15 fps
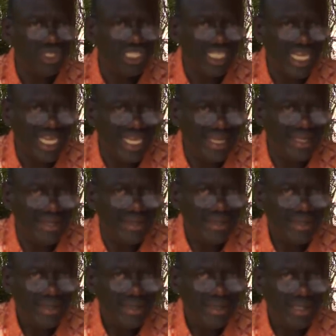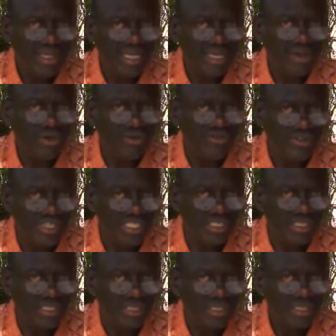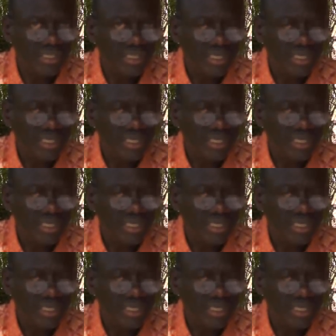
stay in office